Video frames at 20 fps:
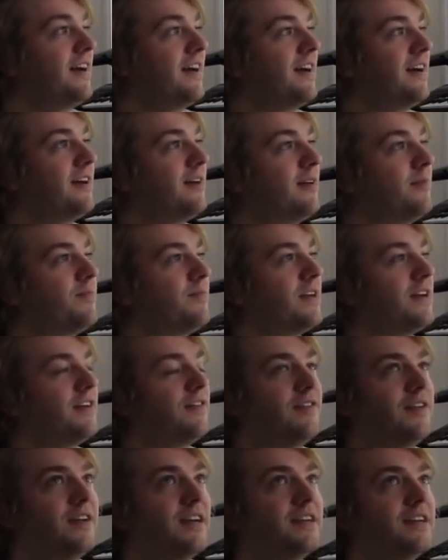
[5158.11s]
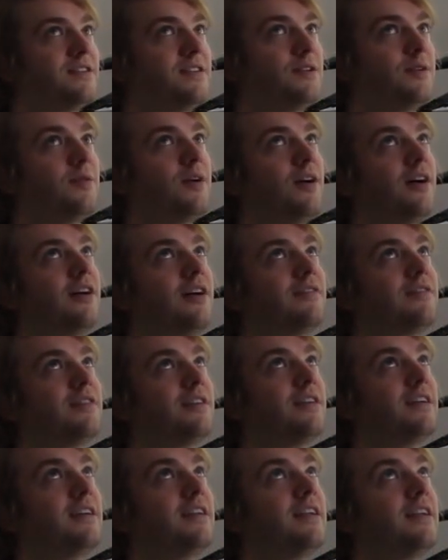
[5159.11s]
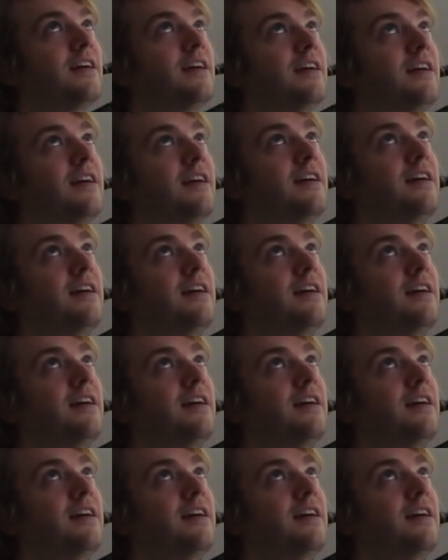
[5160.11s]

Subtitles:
And I feel like too often